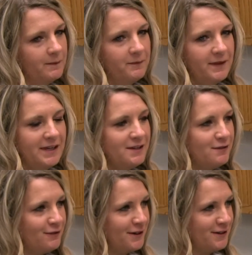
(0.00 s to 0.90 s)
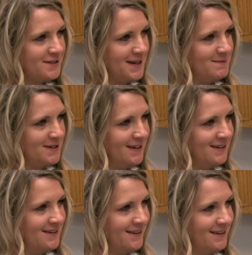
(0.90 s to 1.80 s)
Well, thank you for your time
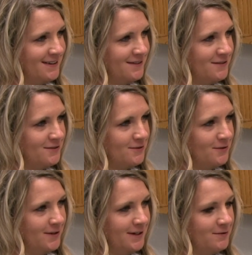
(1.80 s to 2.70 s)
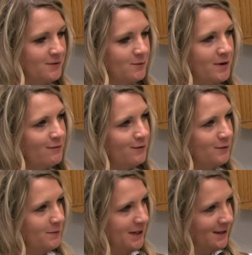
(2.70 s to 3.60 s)
today and telling us your story. And it was
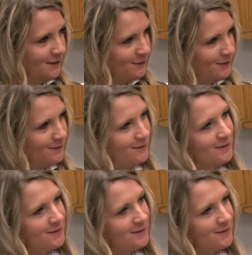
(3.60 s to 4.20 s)
wonderful meeting you for the